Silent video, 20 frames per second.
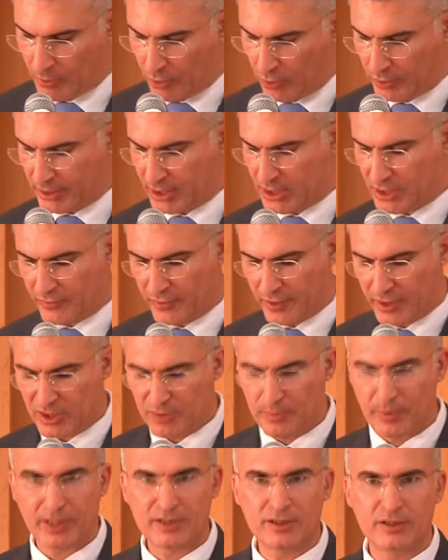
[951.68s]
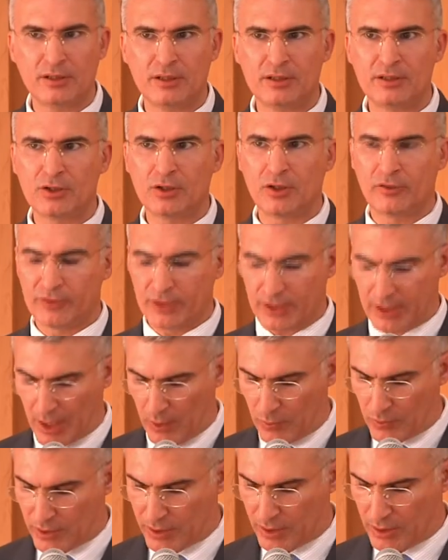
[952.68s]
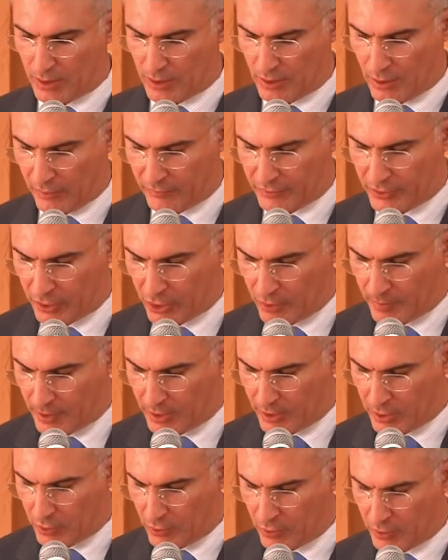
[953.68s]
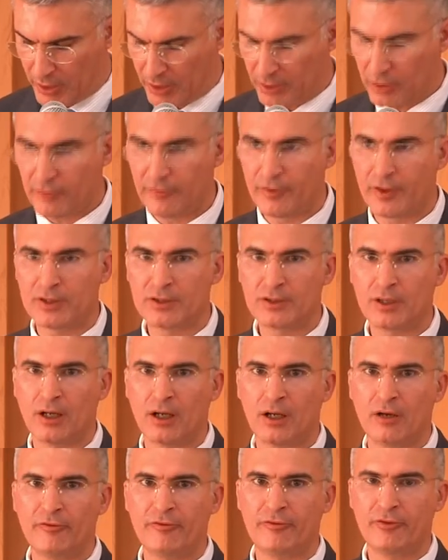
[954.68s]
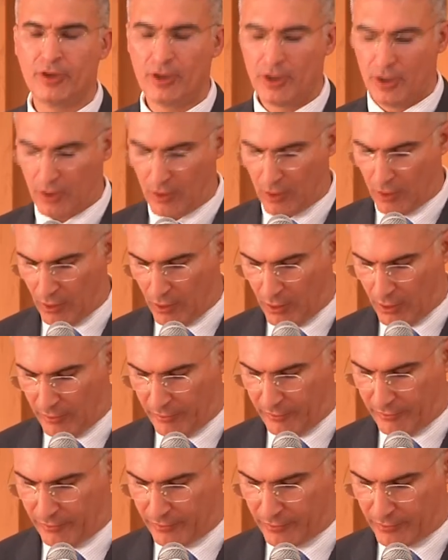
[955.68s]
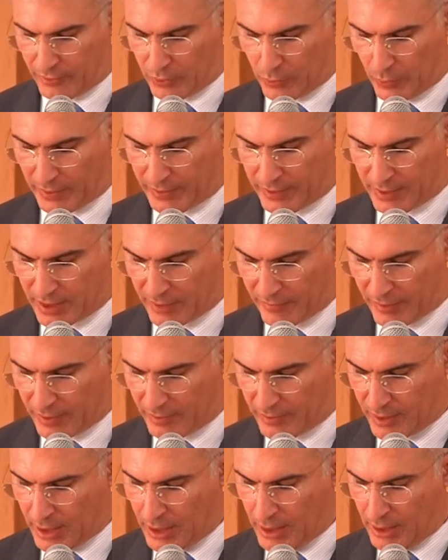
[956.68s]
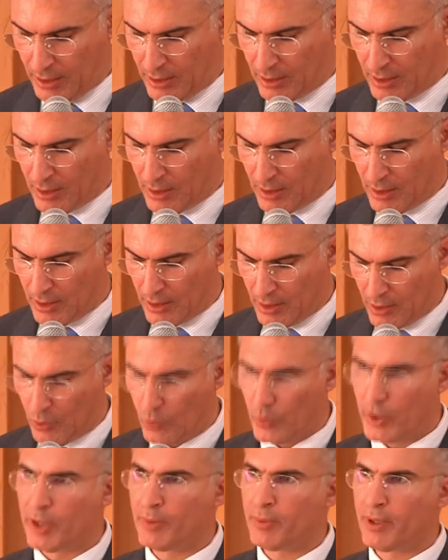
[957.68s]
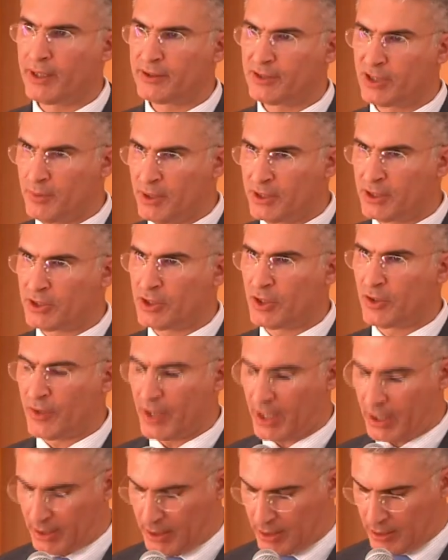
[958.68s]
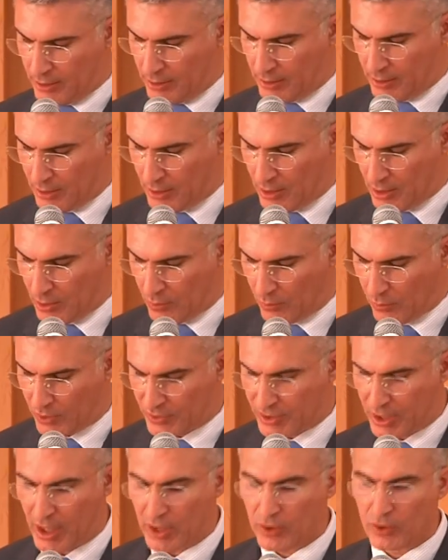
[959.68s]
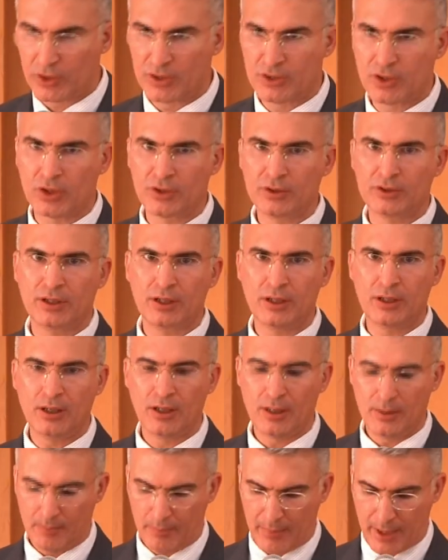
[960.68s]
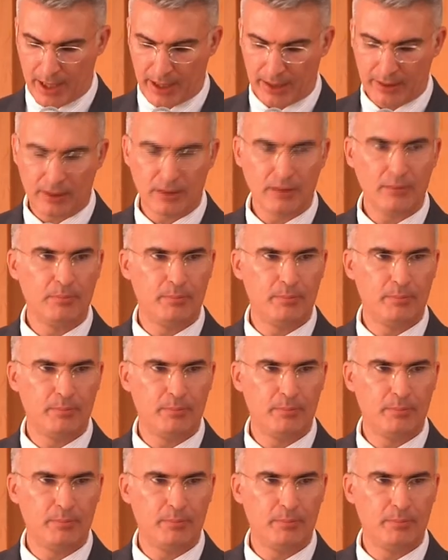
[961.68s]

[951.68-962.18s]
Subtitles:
Malta's first presidency of the Council of the European Union in the first half of 2017, whereby the Mediterranean was a horizontal main